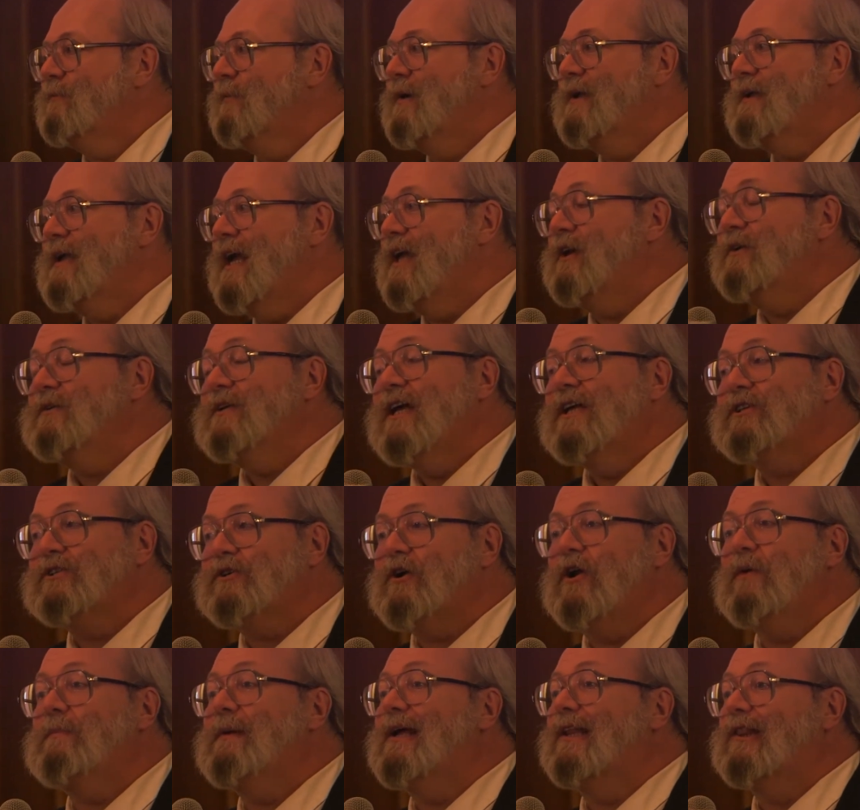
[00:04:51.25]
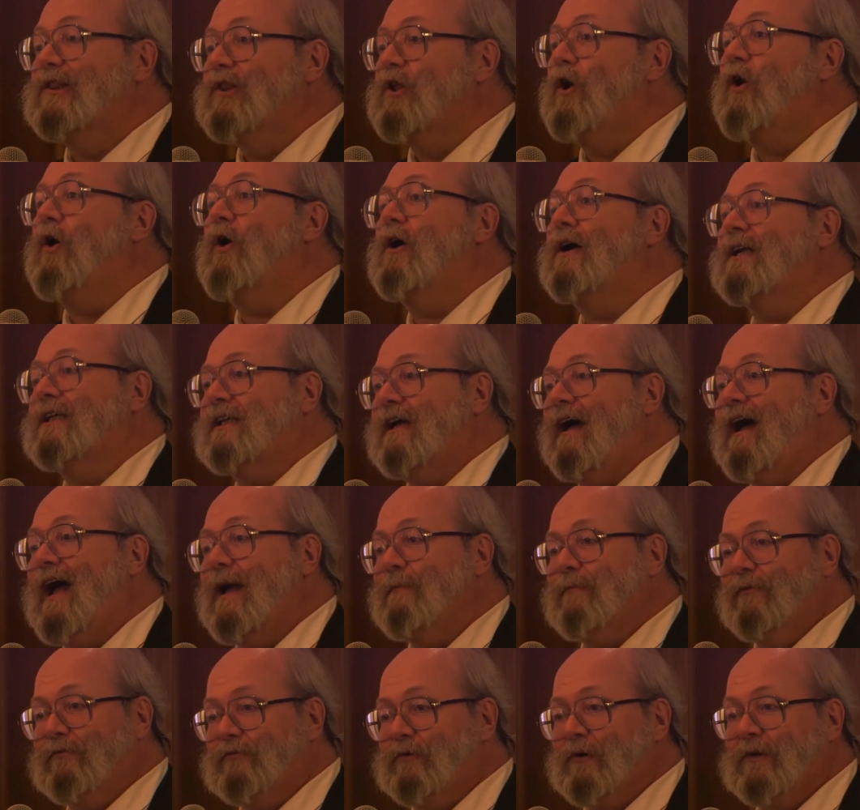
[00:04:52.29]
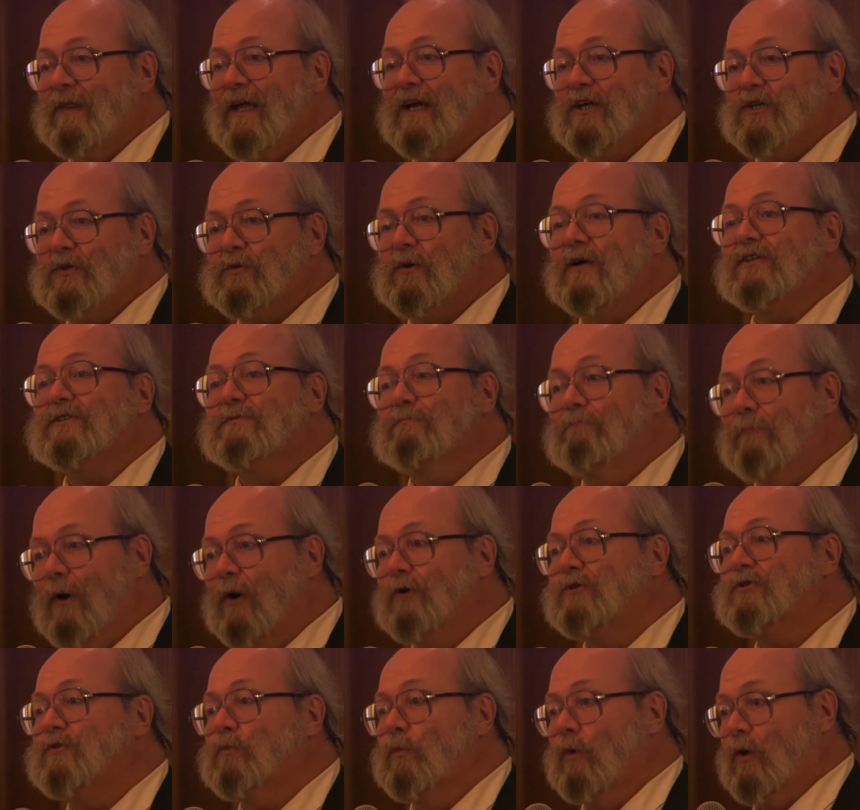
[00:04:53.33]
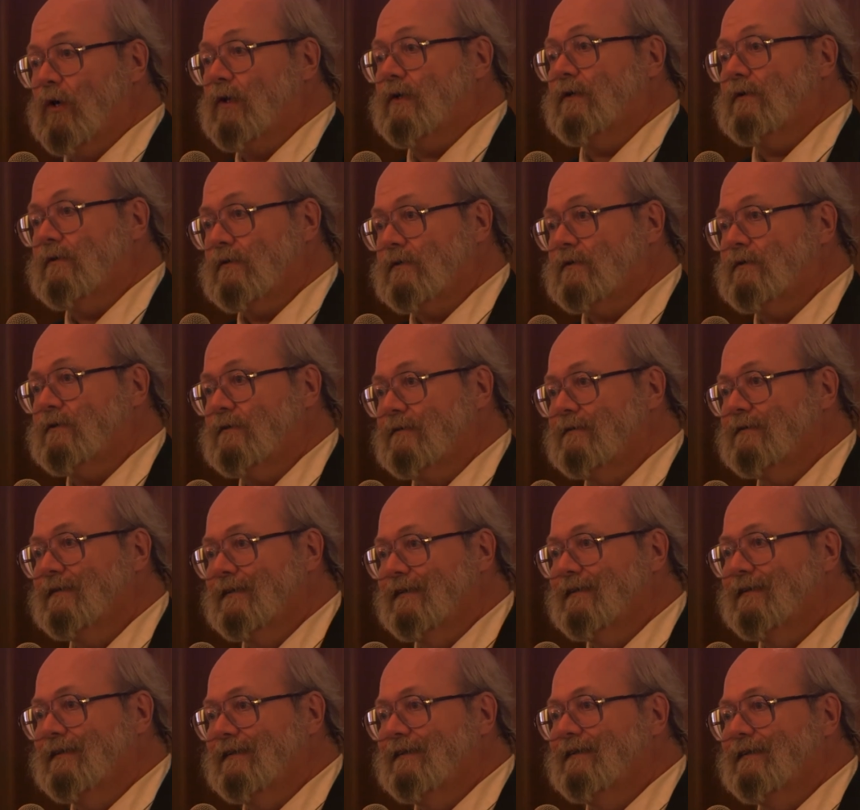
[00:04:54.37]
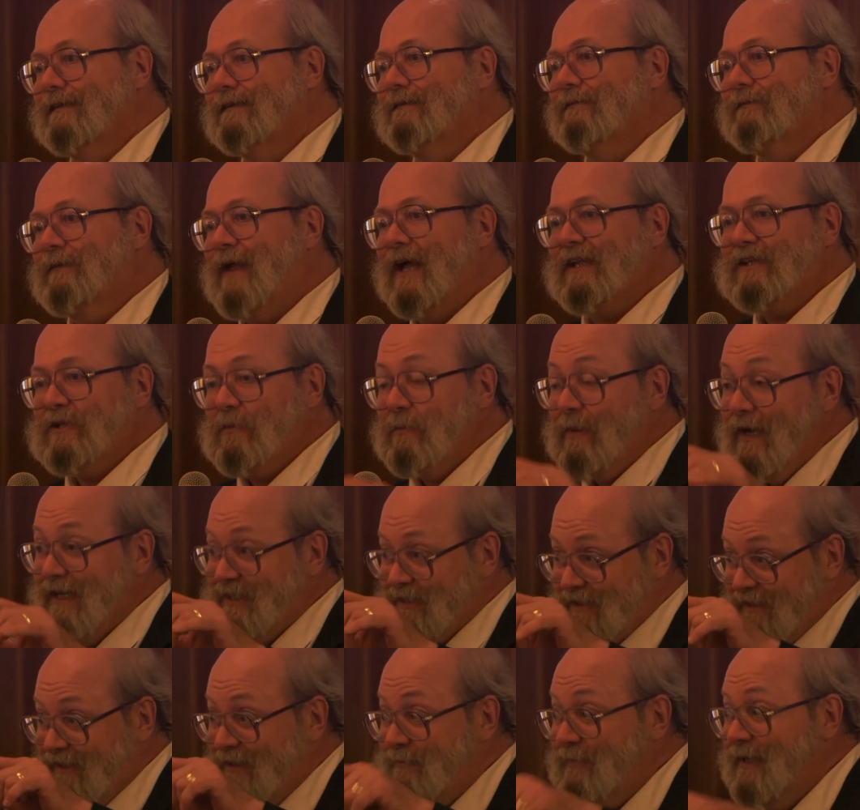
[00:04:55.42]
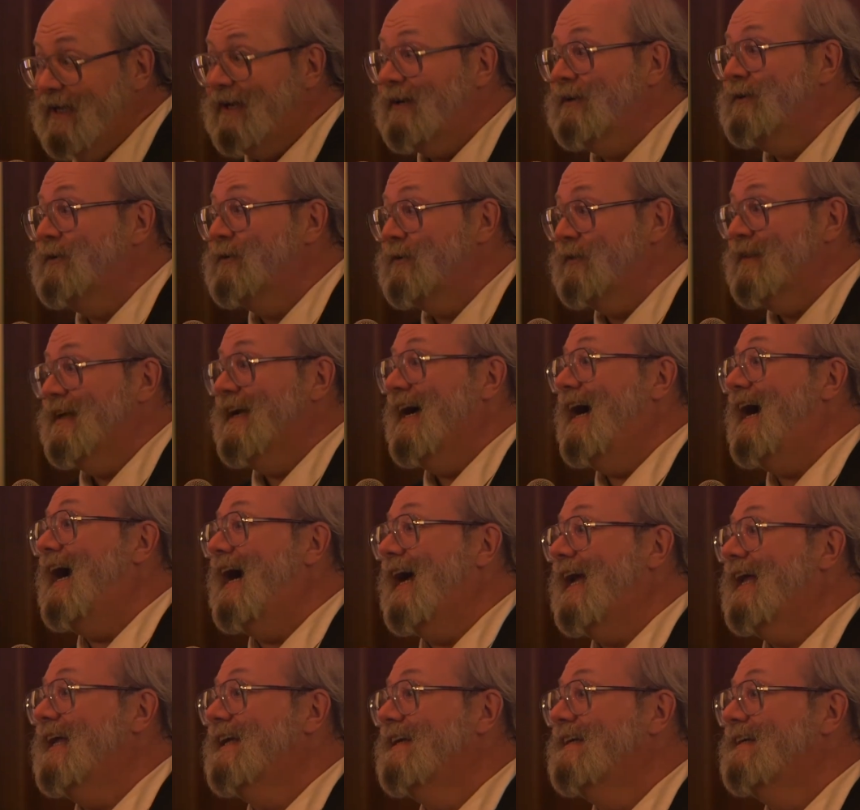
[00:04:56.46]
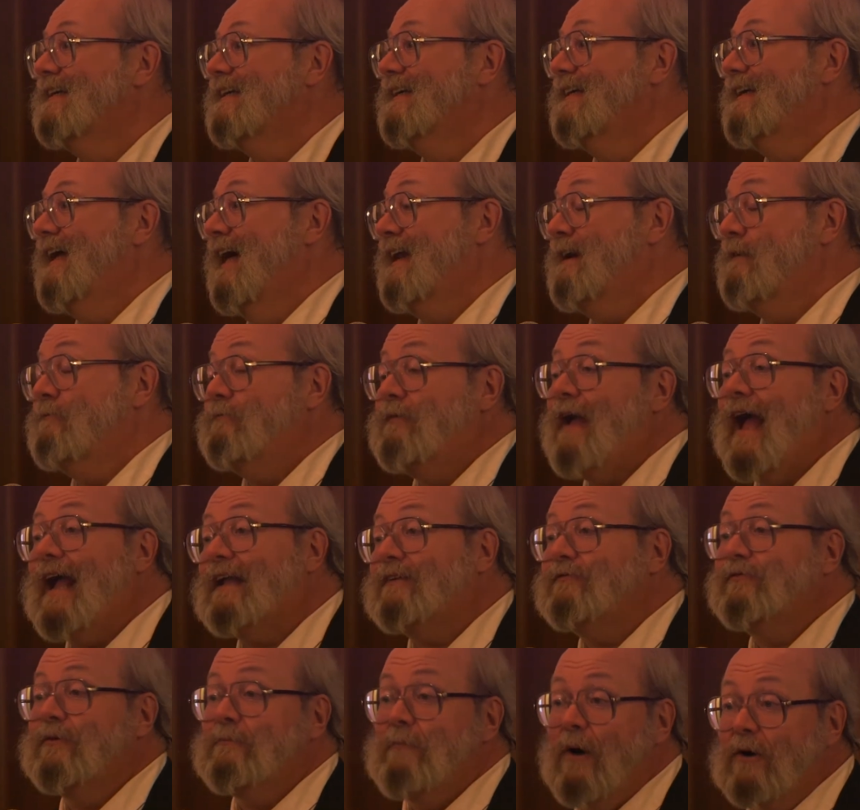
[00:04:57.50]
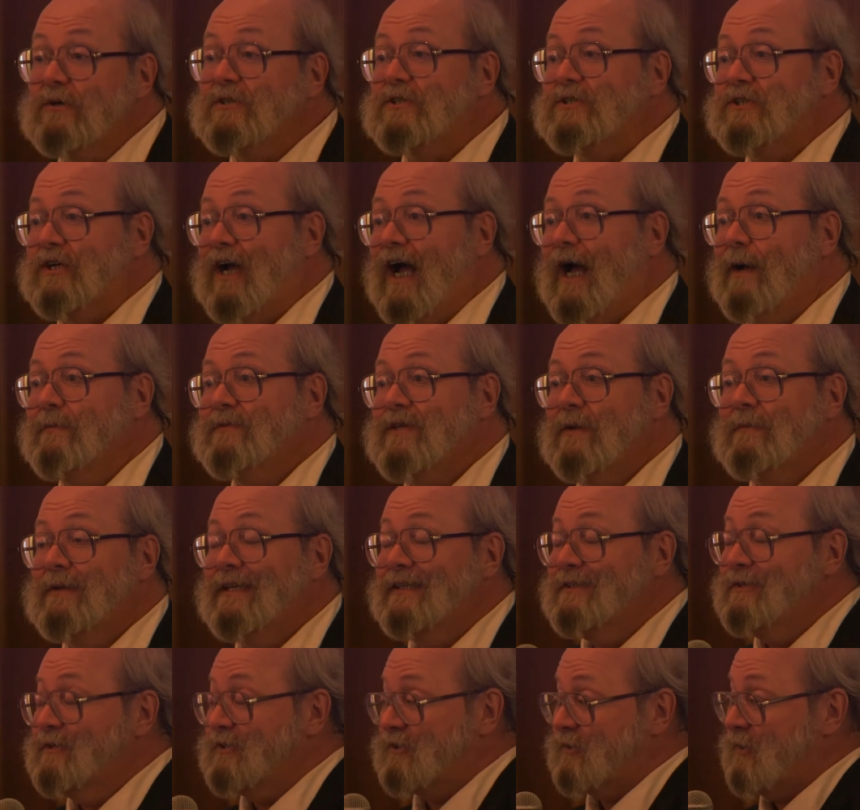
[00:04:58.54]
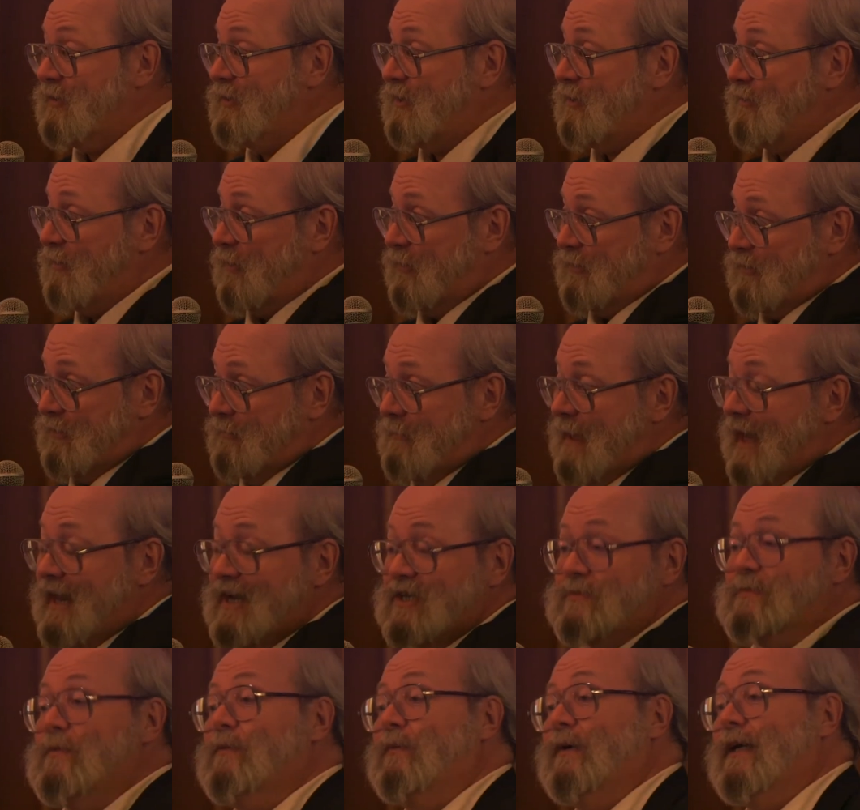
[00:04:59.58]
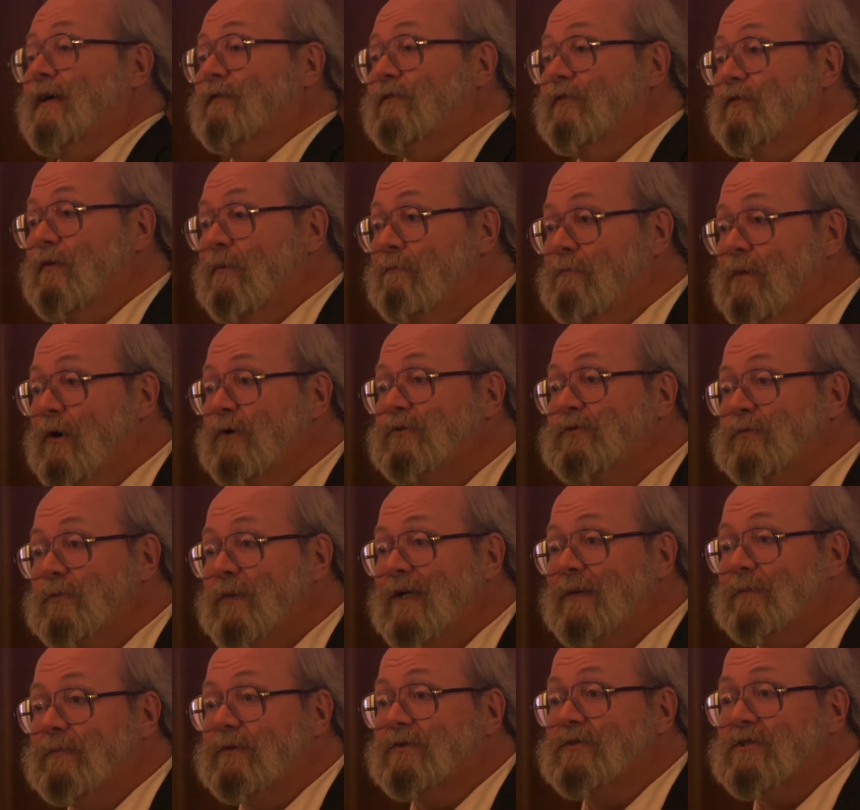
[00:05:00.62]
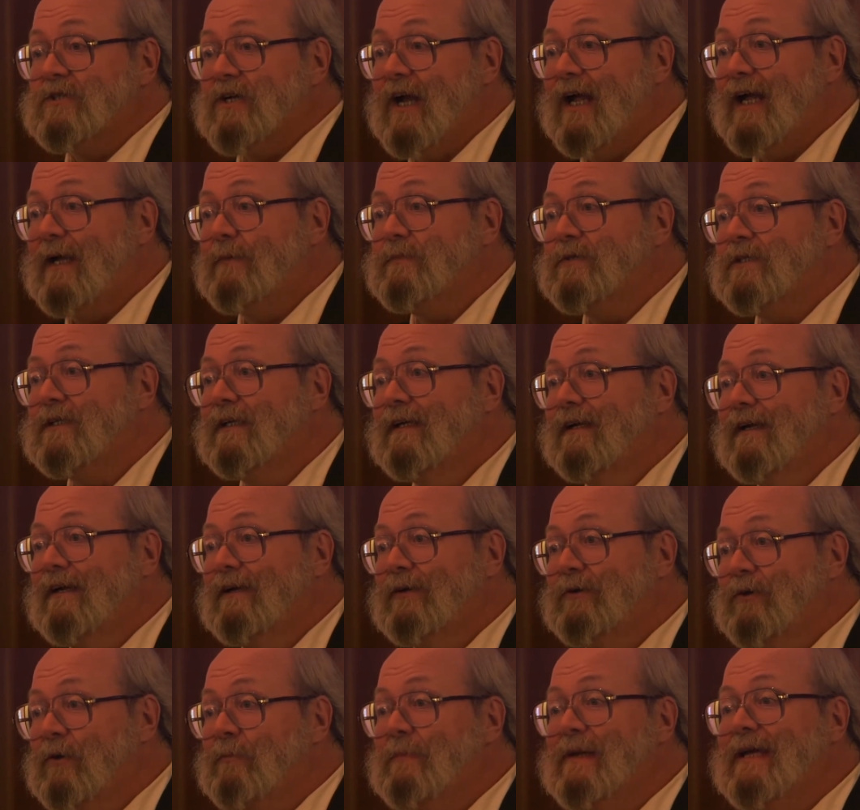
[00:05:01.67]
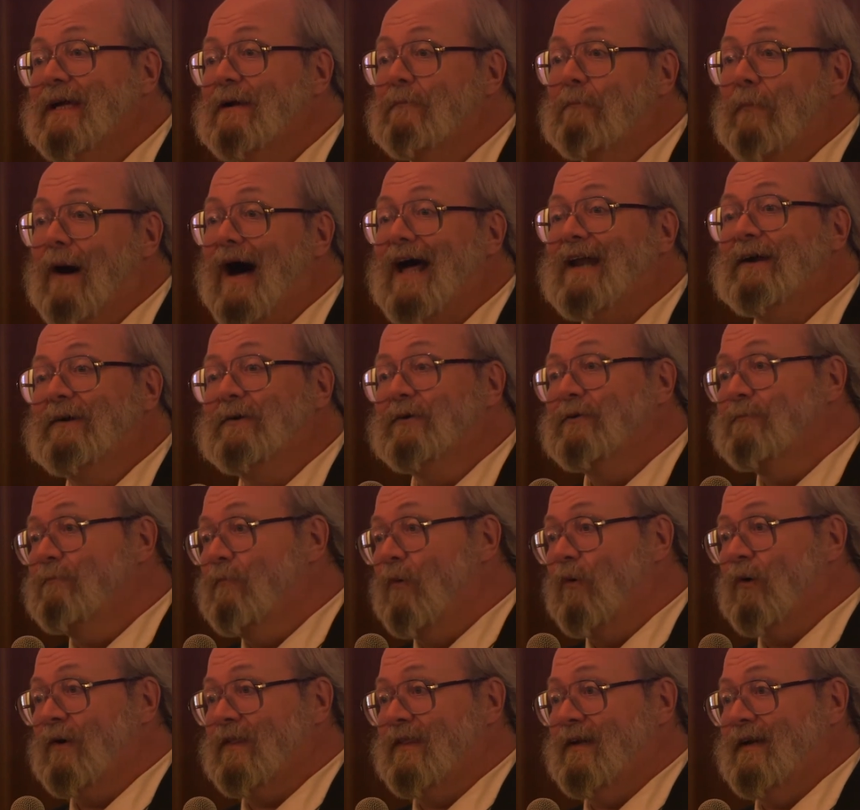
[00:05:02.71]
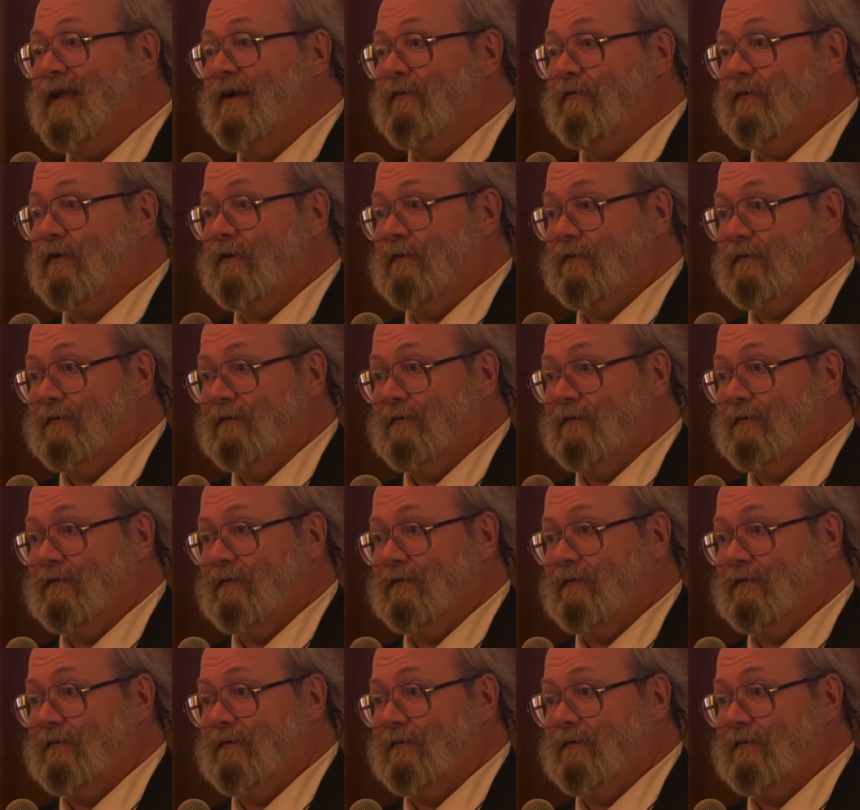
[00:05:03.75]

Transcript: We, it, it's going to be a long time before they trust most workers not to basically be under the eye. And in fact, for most jobs, I mean, you saw the growth in management, whatever, for most people's jobs, you're being monitored more than ever,